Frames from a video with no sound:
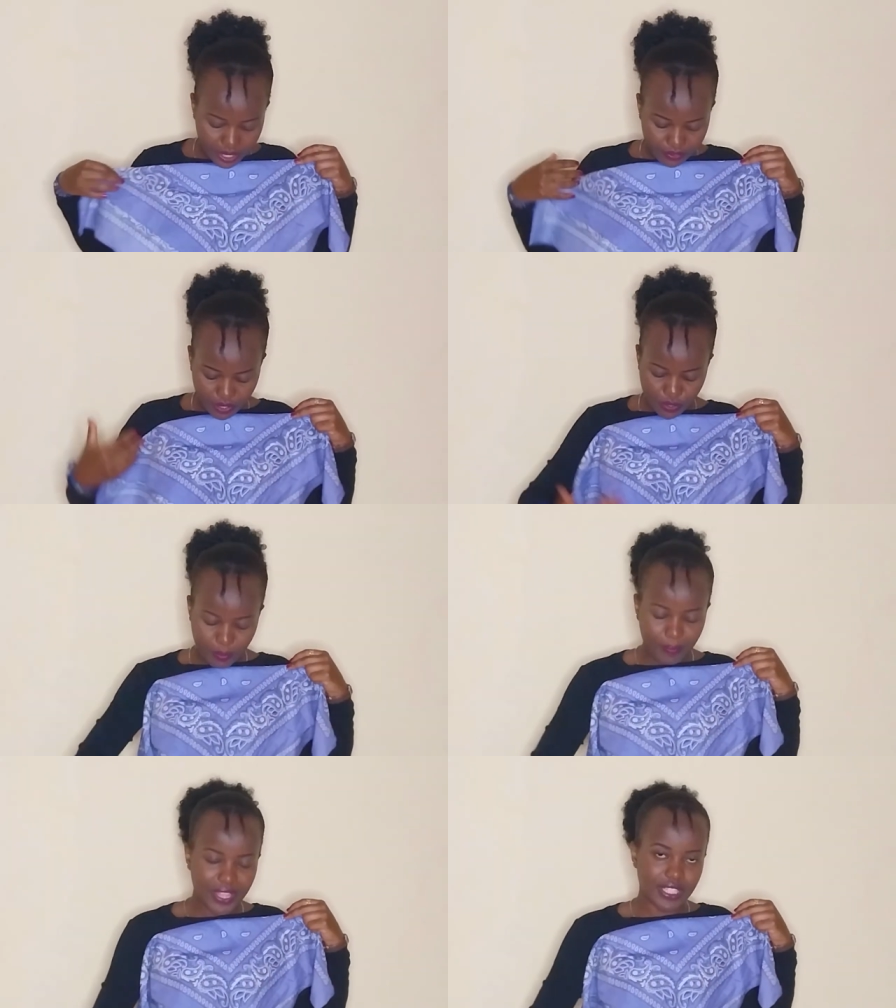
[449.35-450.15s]
have and
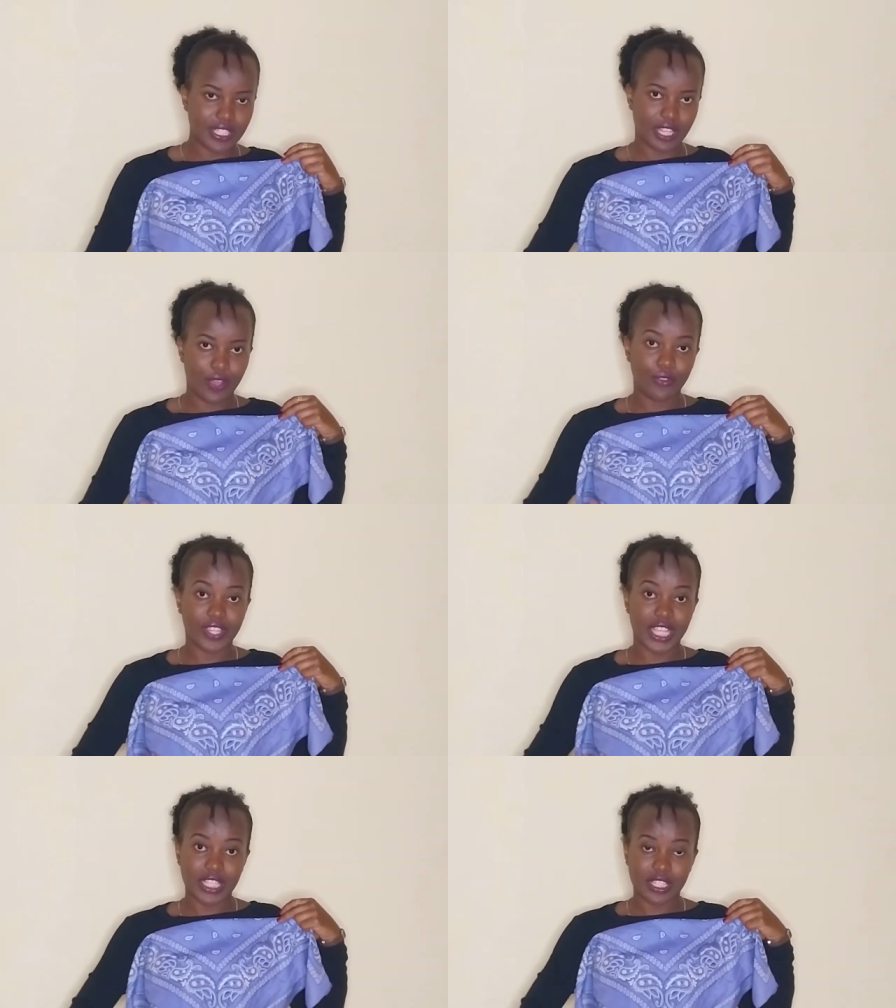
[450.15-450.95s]
remember this is on
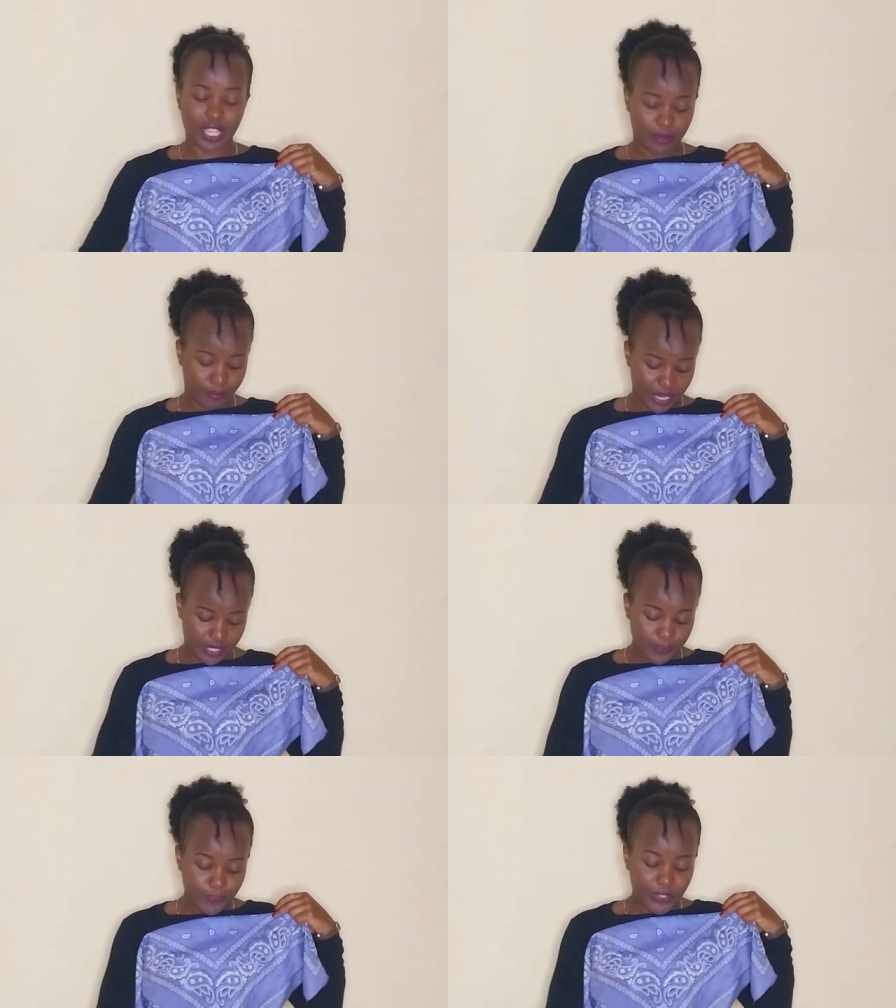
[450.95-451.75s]
the inside part
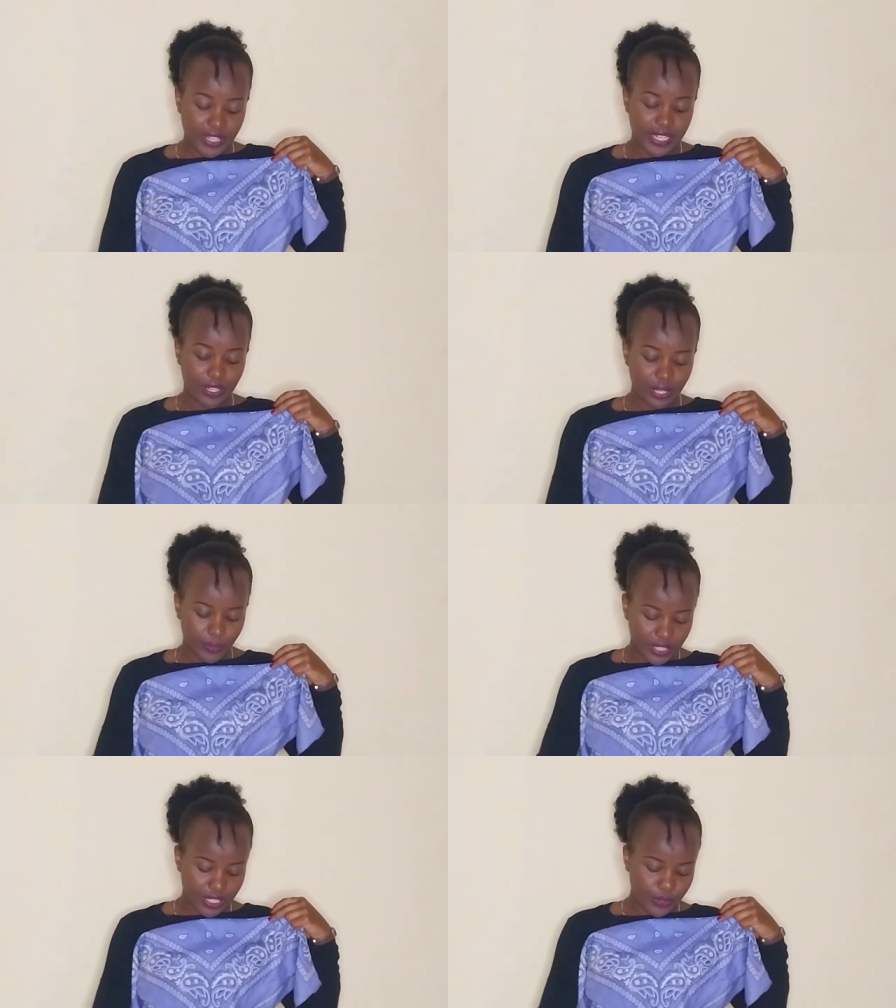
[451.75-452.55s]
the longer
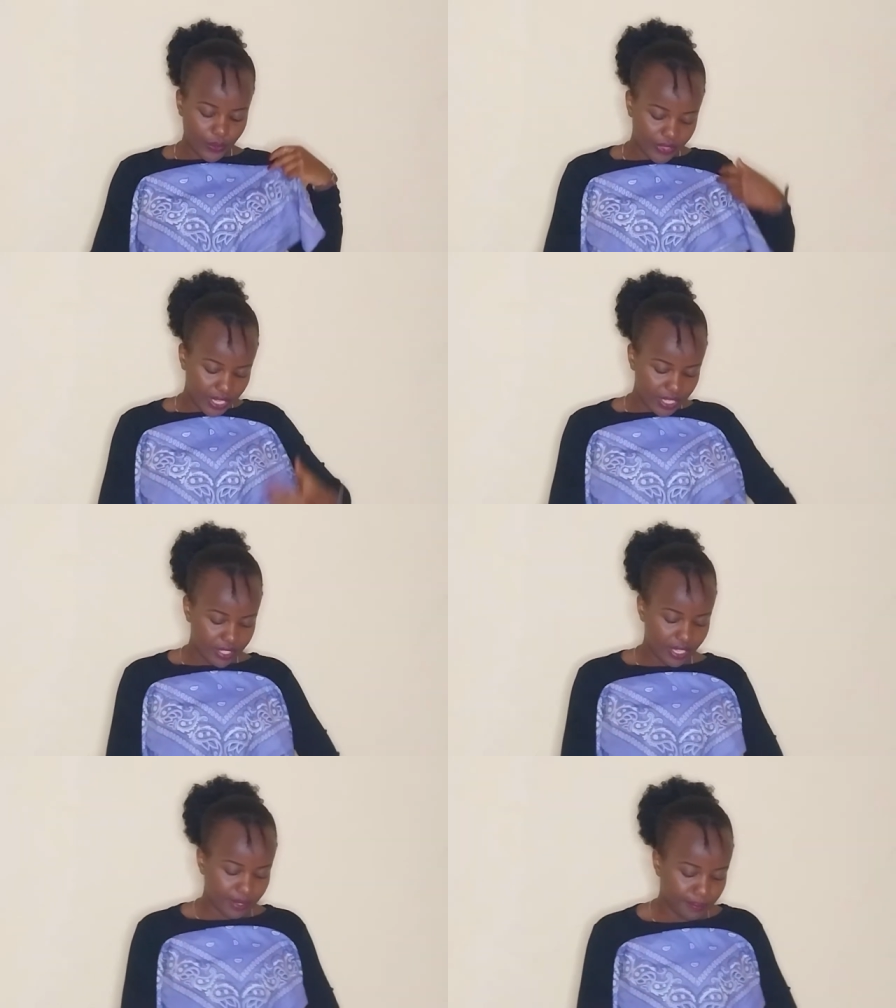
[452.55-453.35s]
one is on the
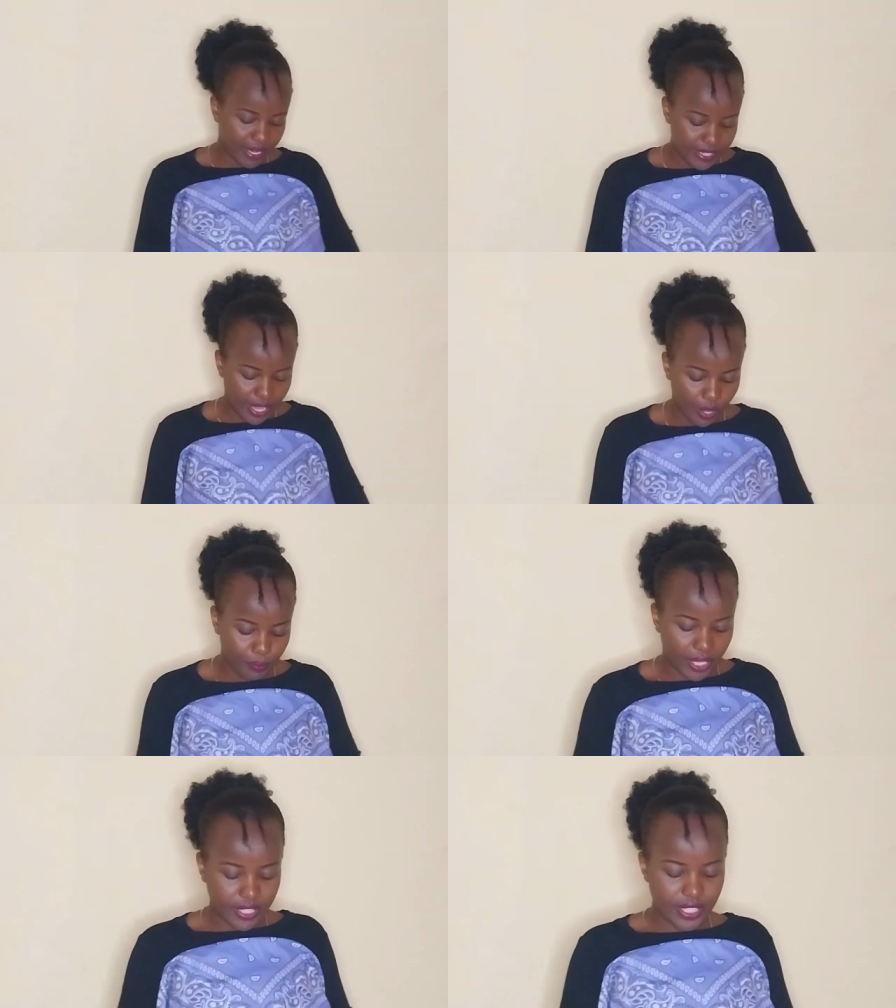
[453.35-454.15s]
inside part i hope
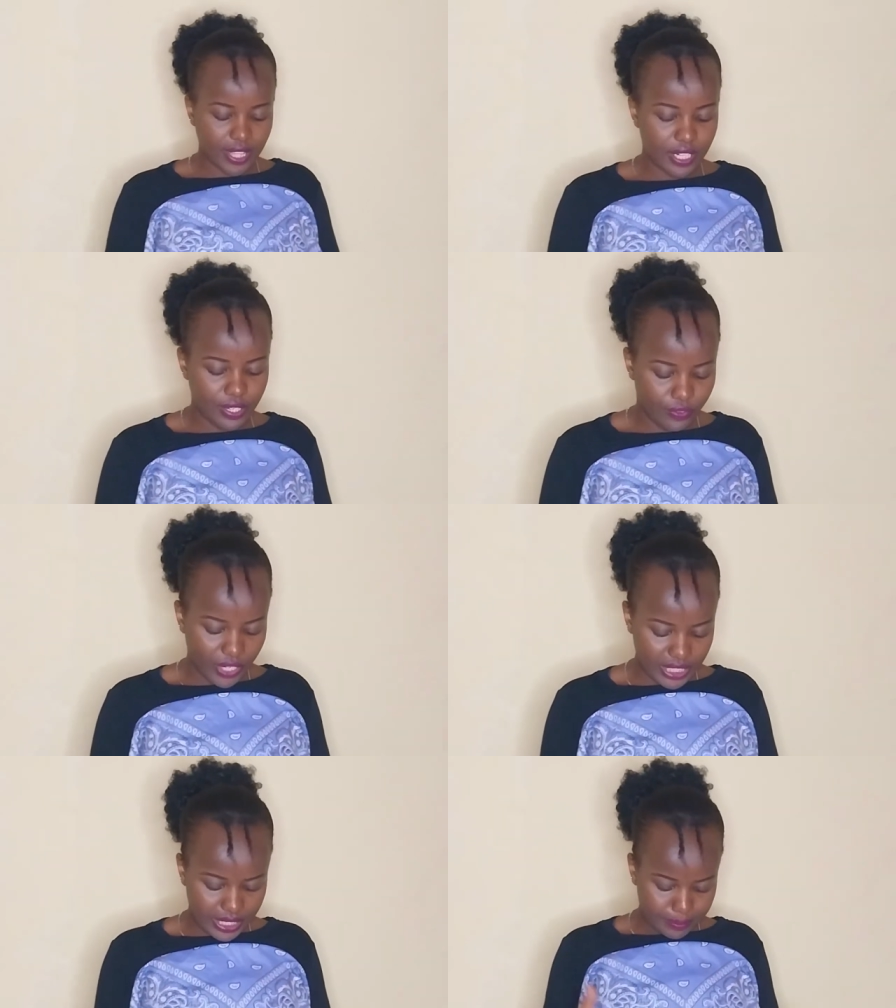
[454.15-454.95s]
you can see the
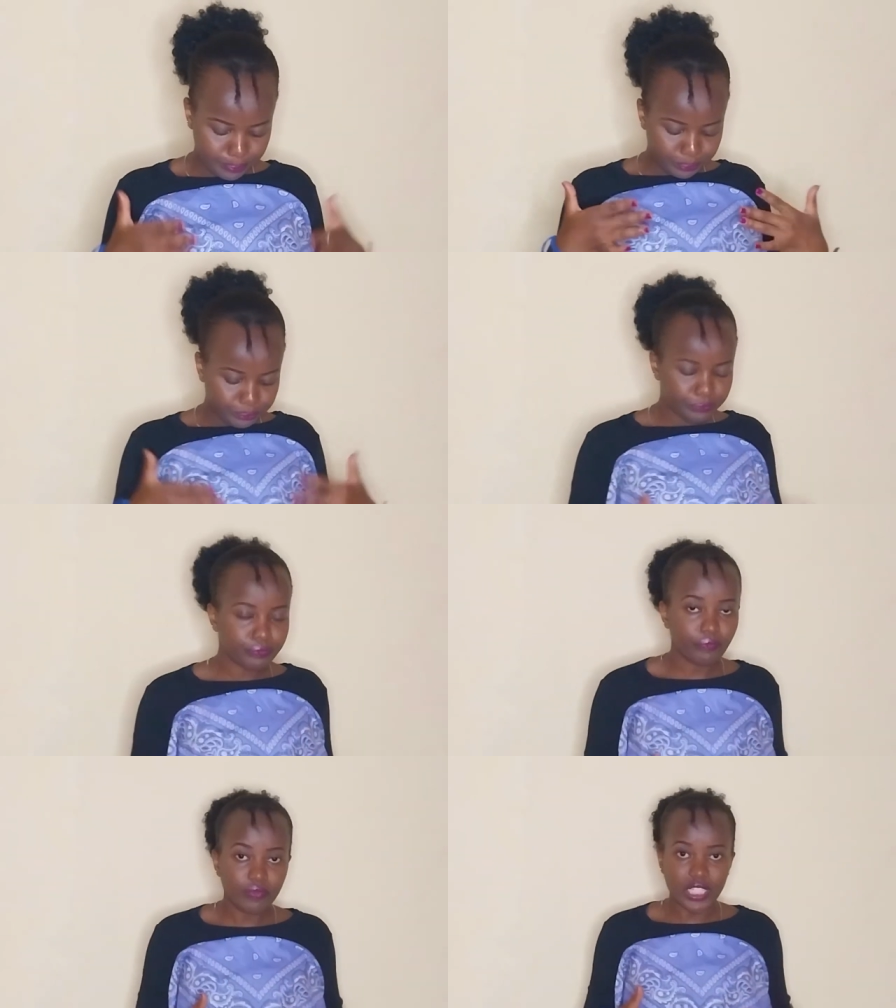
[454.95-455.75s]
difference
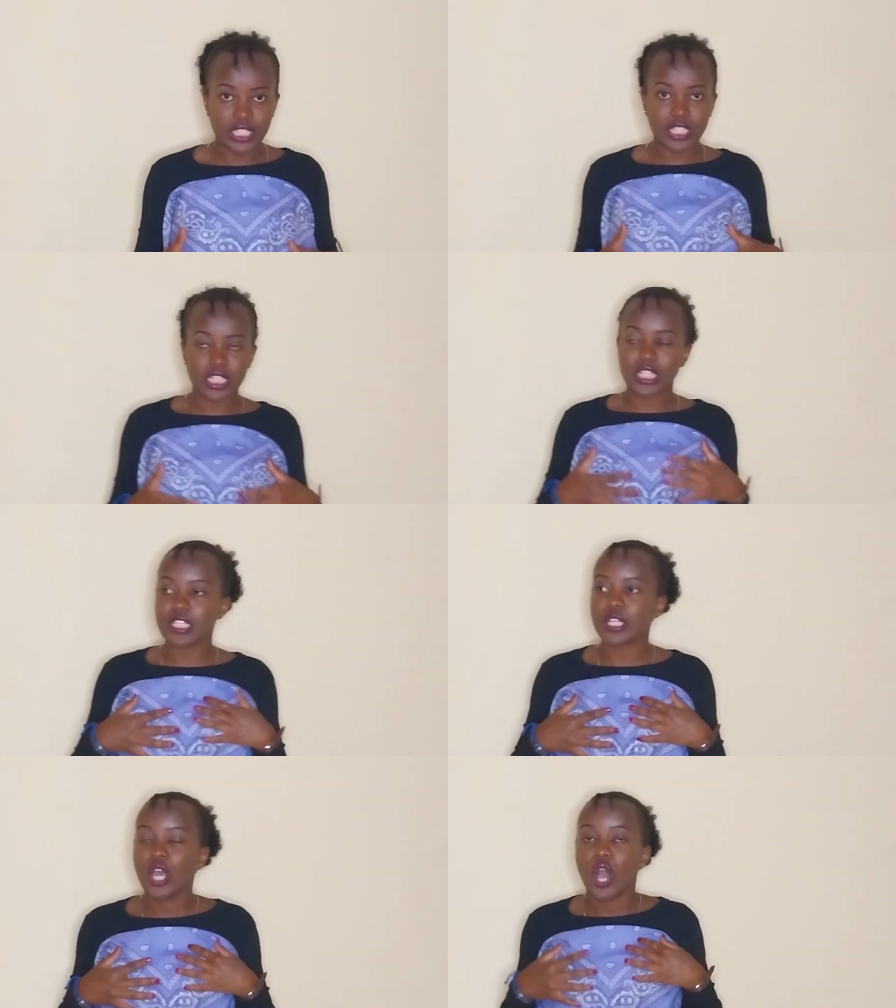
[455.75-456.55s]
it
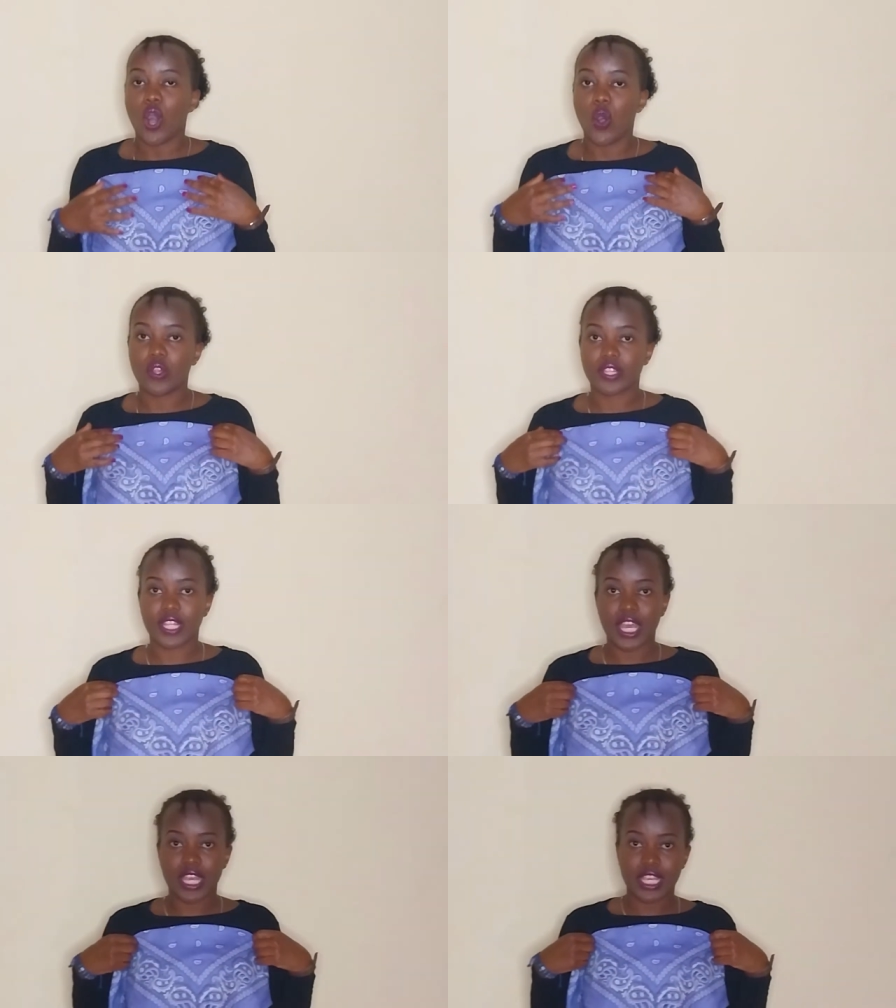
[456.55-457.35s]
is on
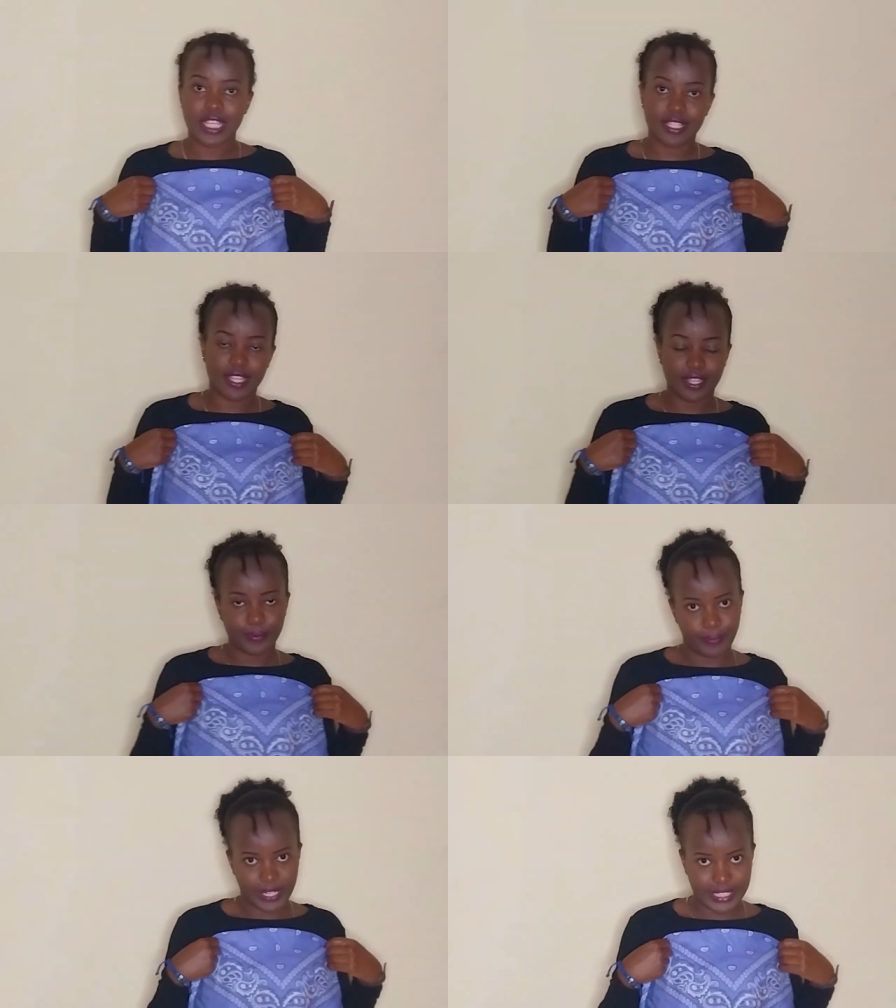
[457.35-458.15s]
the
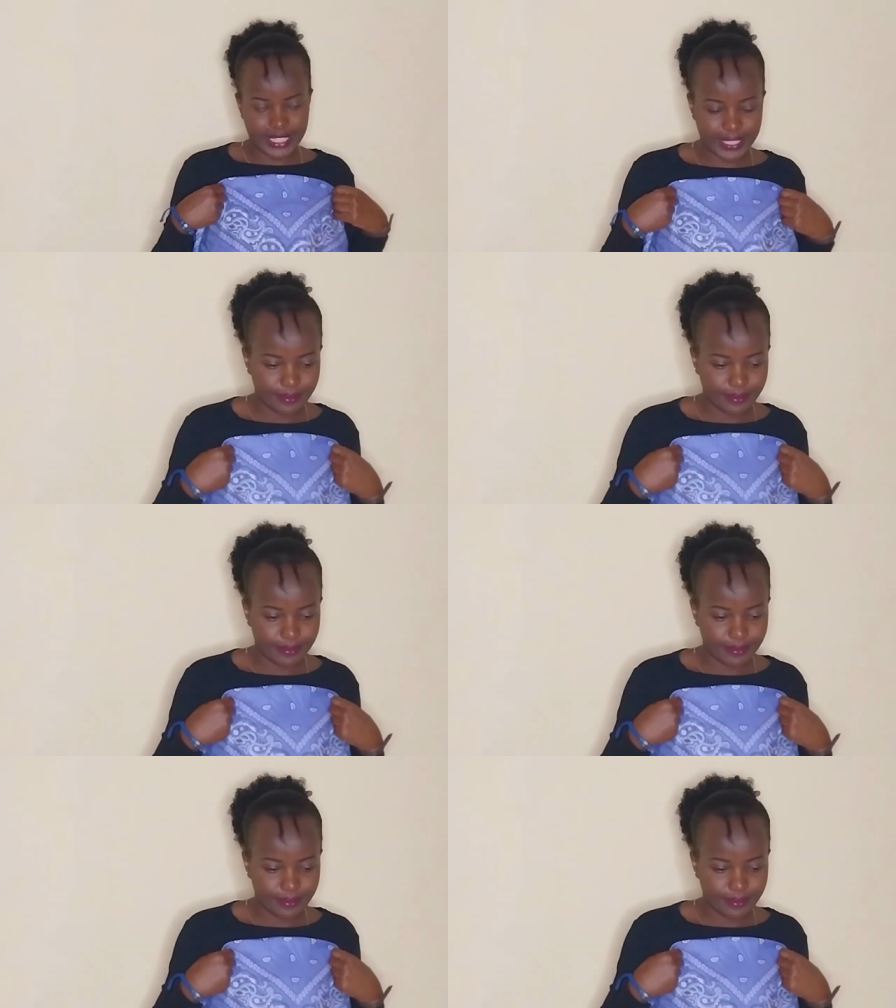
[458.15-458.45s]
inside part